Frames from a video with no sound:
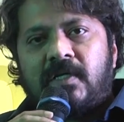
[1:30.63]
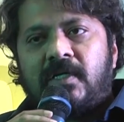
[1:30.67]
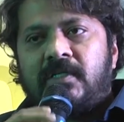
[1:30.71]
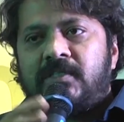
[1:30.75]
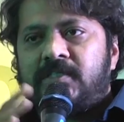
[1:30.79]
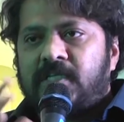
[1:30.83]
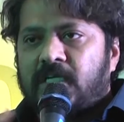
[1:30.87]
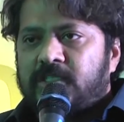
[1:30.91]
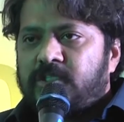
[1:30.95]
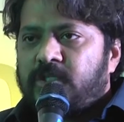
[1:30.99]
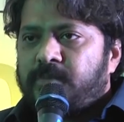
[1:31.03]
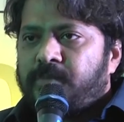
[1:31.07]
in
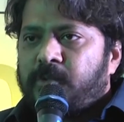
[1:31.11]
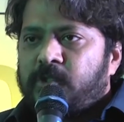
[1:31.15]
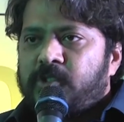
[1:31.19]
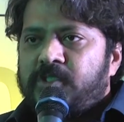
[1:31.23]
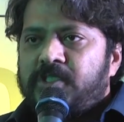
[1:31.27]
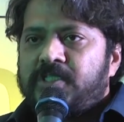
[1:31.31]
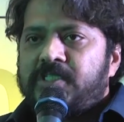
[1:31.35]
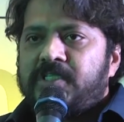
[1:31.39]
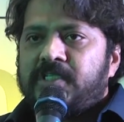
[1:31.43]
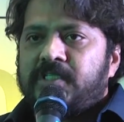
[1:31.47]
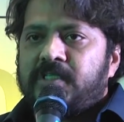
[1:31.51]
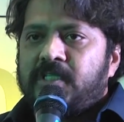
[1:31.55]
such a
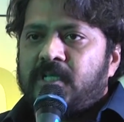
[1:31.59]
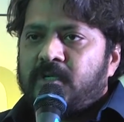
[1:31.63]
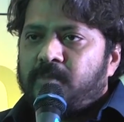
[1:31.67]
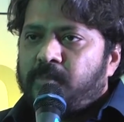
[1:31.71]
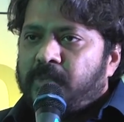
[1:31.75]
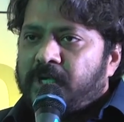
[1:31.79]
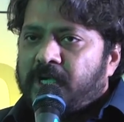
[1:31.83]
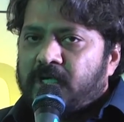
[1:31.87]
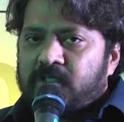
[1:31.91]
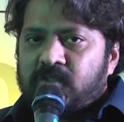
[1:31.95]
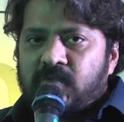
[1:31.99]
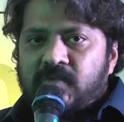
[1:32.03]
position that
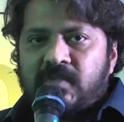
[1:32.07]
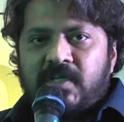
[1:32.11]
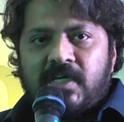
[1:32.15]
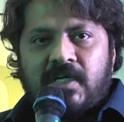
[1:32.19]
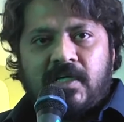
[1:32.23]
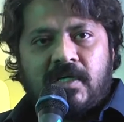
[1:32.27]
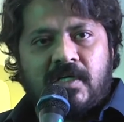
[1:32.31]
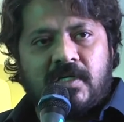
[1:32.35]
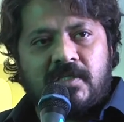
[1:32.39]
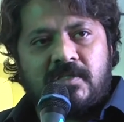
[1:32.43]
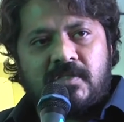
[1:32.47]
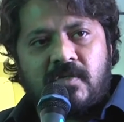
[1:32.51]
because of the
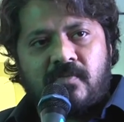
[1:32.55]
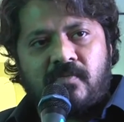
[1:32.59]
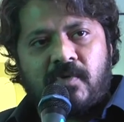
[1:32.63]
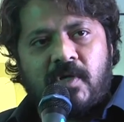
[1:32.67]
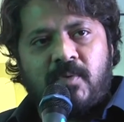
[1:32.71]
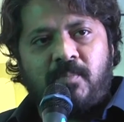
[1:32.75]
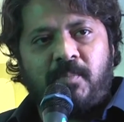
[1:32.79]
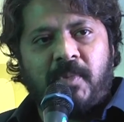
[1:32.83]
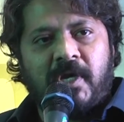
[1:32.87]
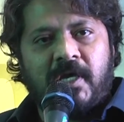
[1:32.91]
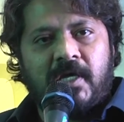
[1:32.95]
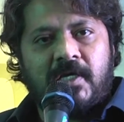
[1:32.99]
increase of
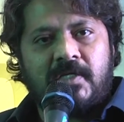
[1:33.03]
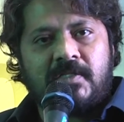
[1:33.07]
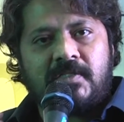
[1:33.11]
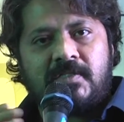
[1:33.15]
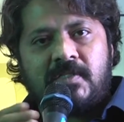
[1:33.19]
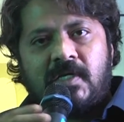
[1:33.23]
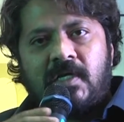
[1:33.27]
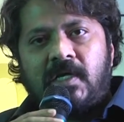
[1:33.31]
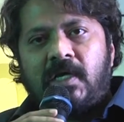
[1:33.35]
NPAs,